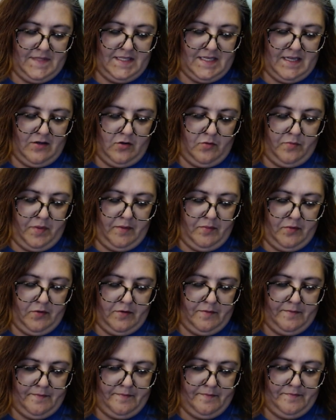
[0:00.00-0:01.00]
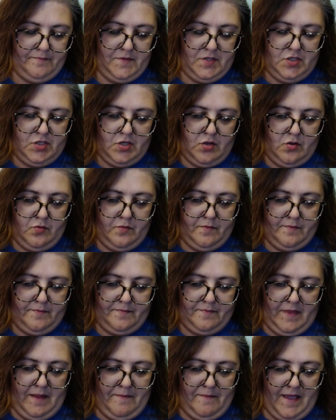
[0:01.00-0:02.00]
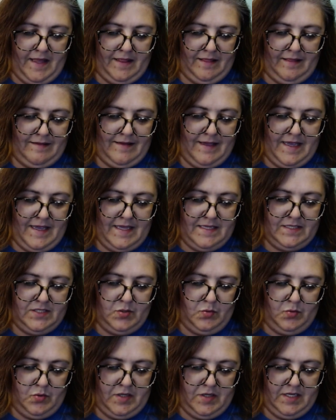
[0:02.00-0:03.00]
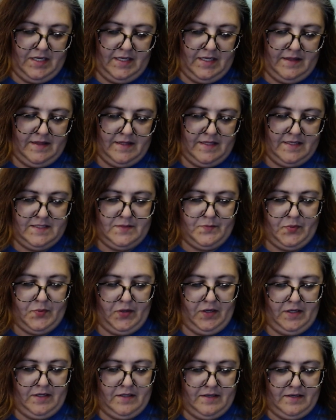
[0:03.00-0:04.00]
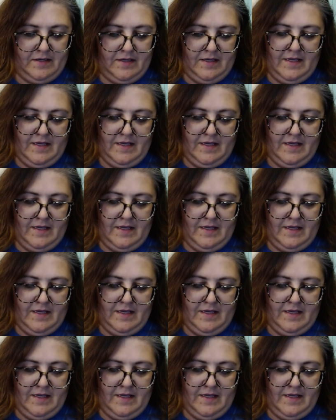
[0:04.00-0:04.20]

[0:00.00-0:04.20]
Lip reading: to help people. So my last one in this book